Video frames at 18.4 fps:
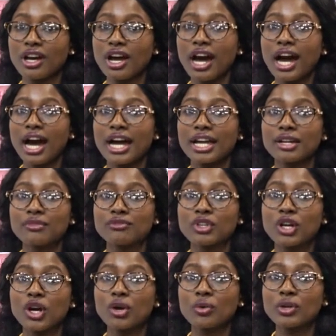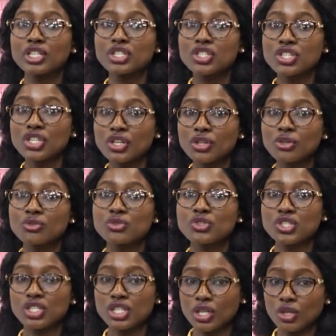I am going to
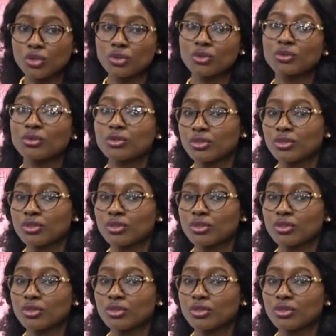school.